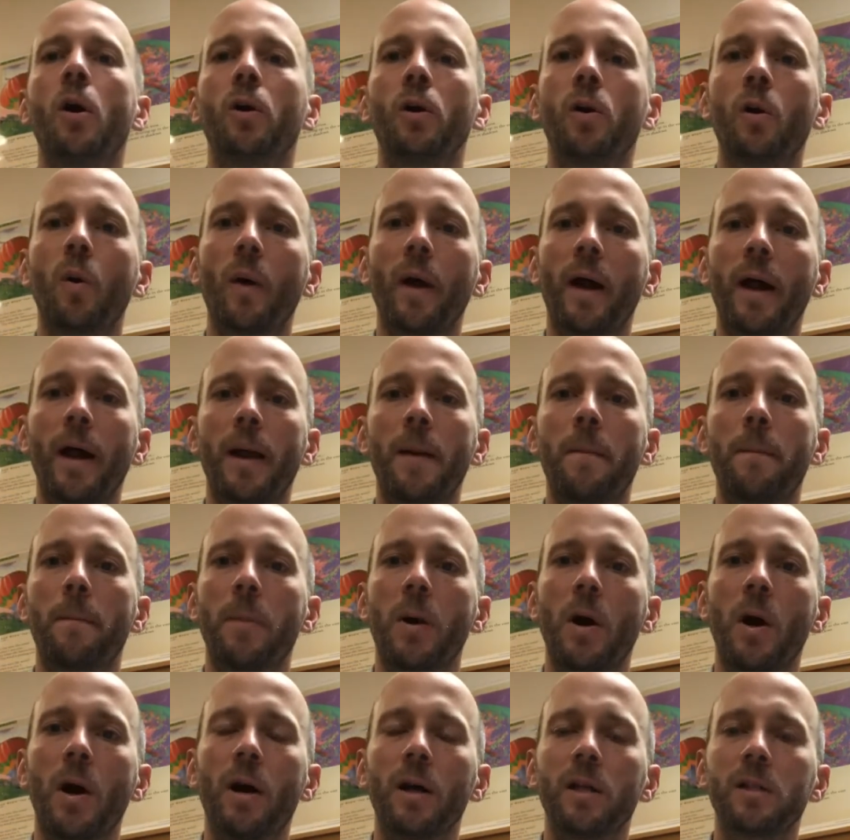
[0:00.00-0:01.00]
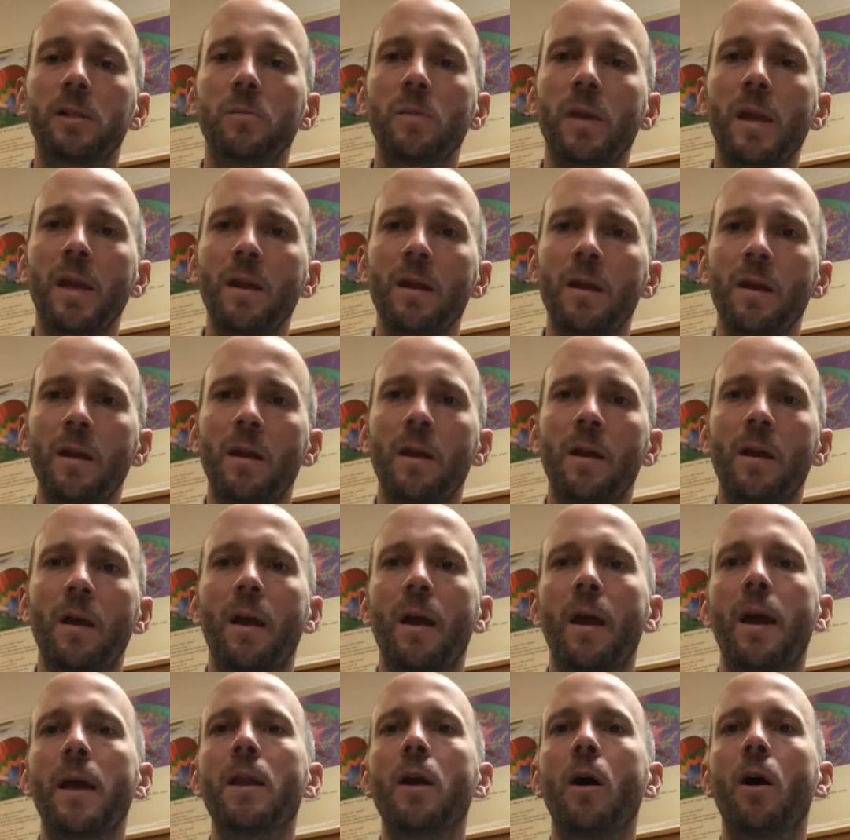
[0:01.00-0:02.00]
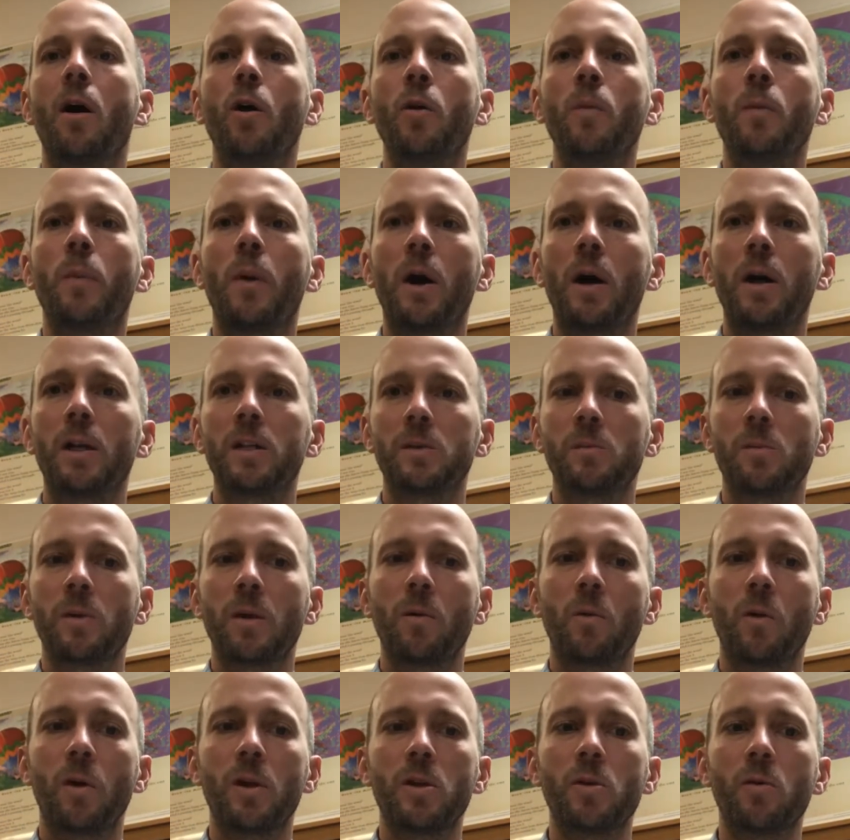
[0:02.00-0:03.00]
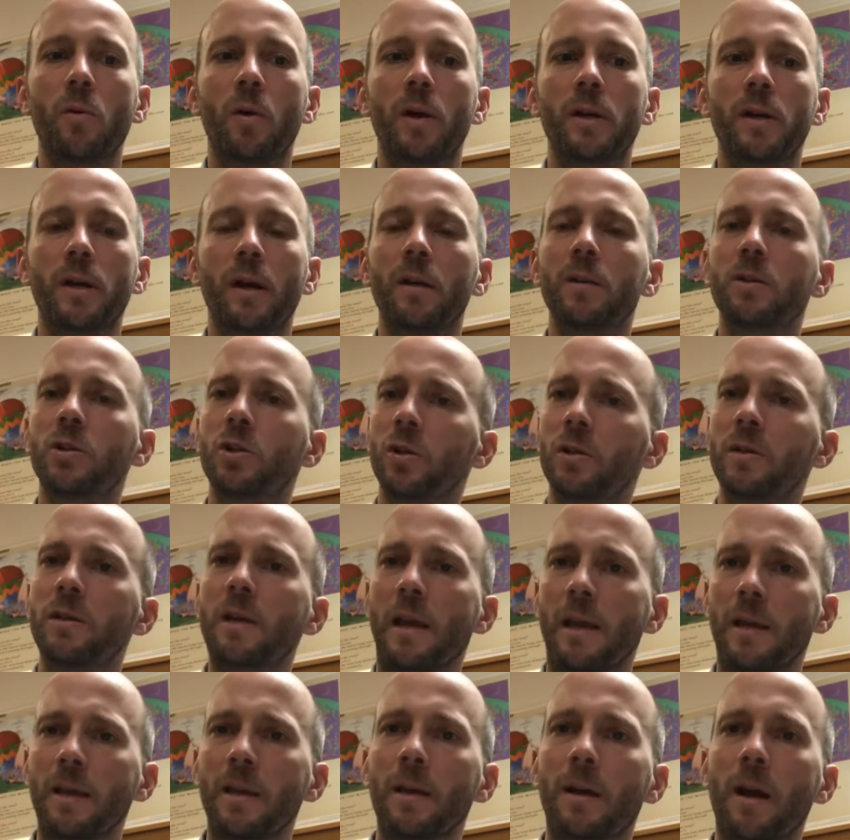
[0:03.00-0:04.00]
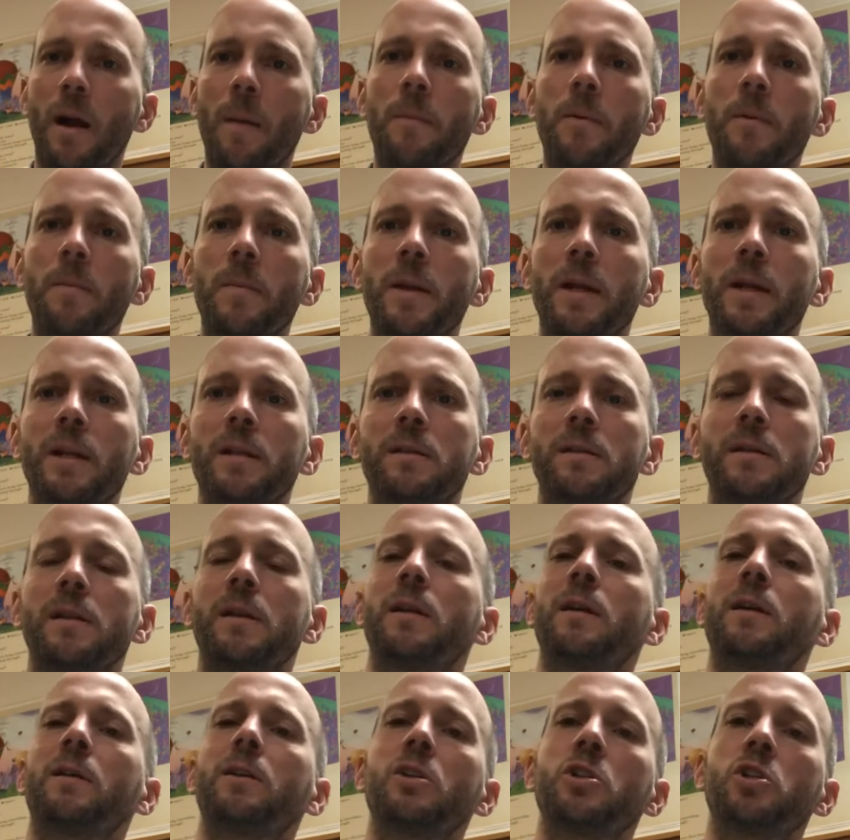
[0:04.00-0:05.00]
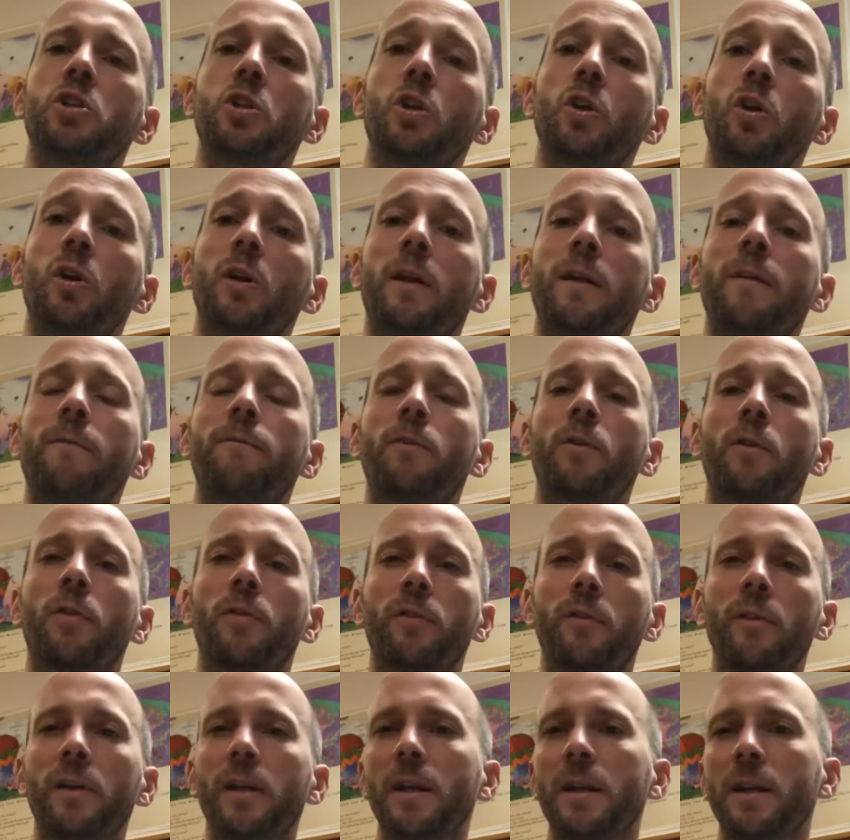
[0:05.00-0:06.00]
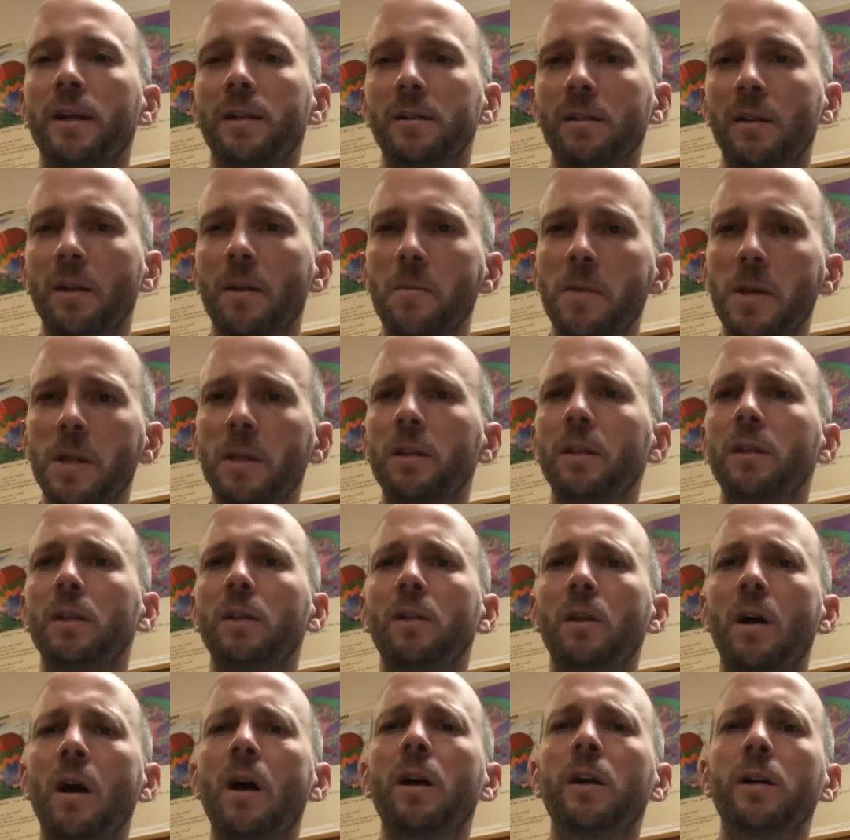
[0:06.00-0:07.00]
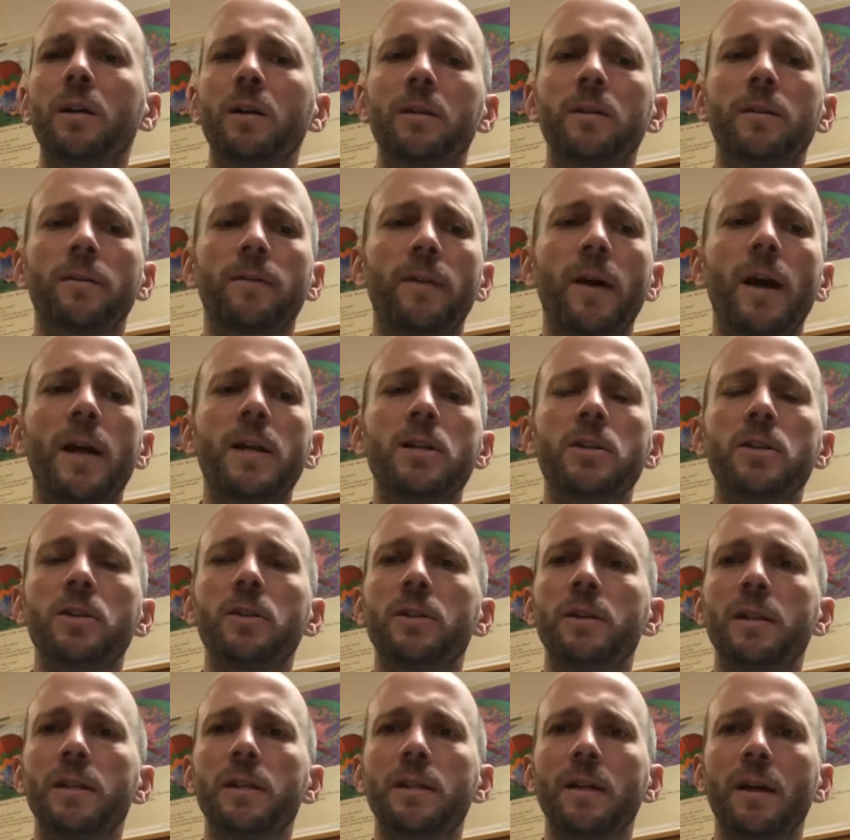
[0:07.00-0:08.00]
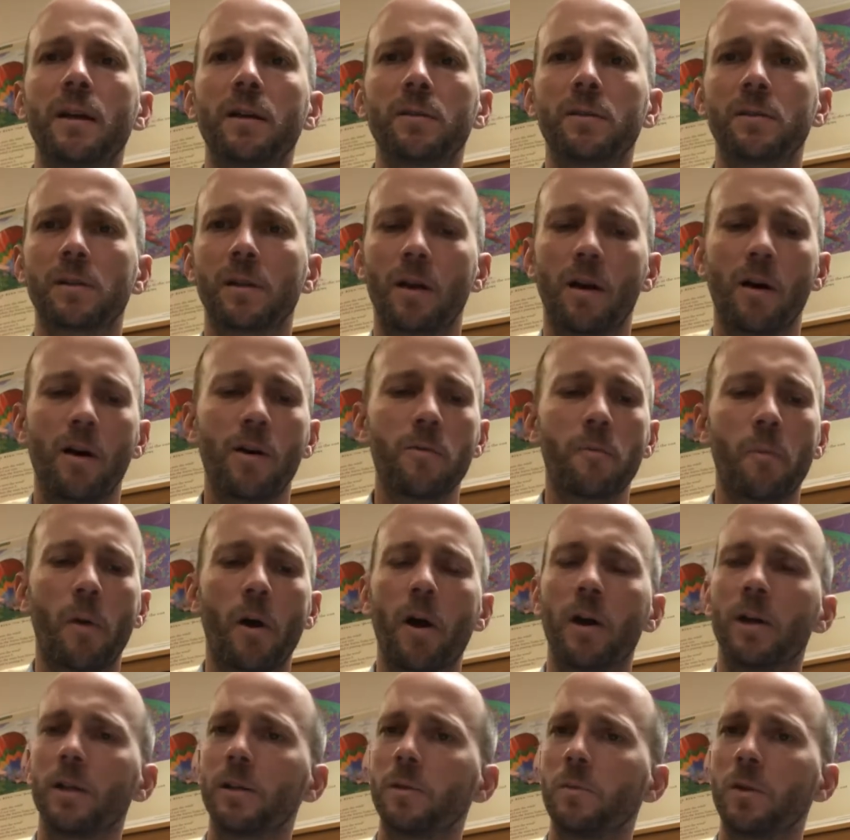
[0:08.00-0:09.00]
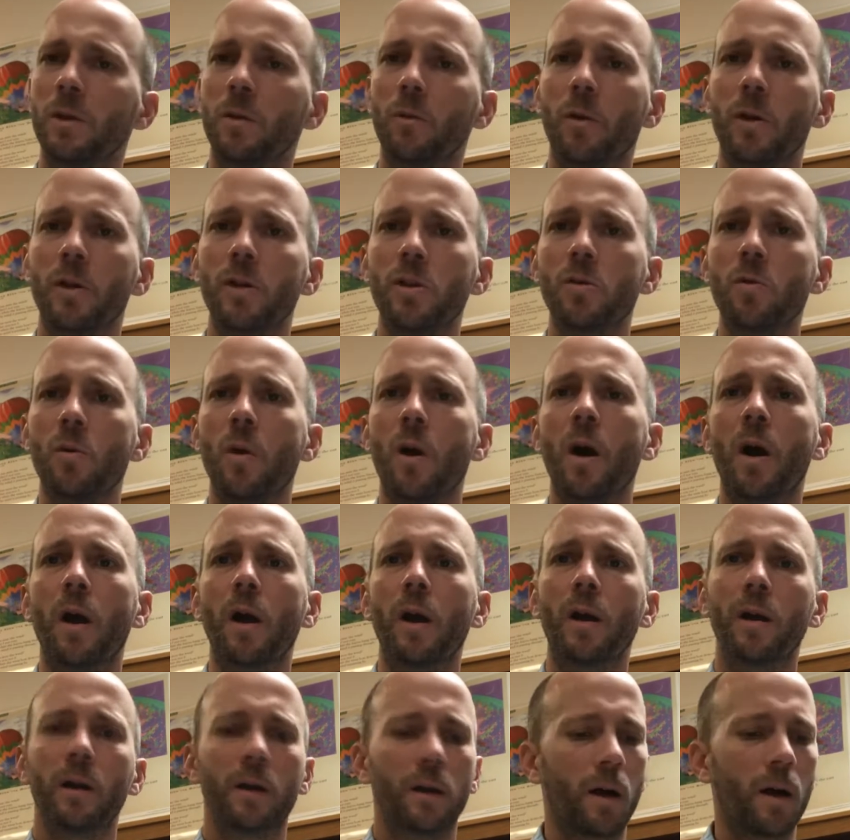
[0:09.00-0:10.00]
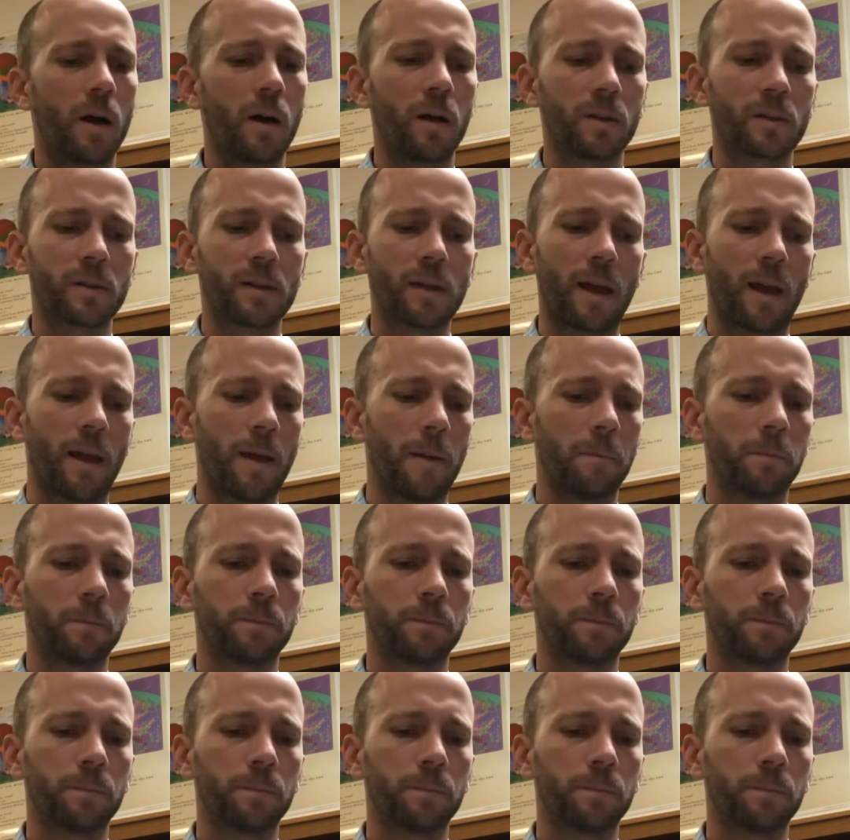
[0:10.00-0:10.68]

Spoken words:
Go ahead, pause me, and unpause me when you are done. Should take you a couple minutes here because you're looking for 3, and it's going to be a little longer to find your details. Unpause me when you are all set.